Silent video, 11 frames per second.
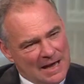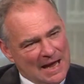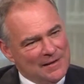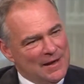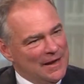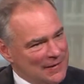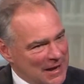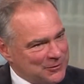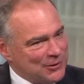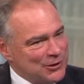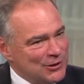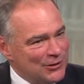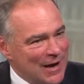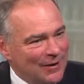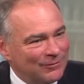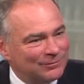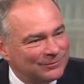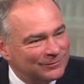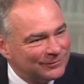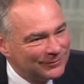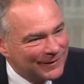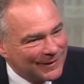And and that's what you do now. And that's what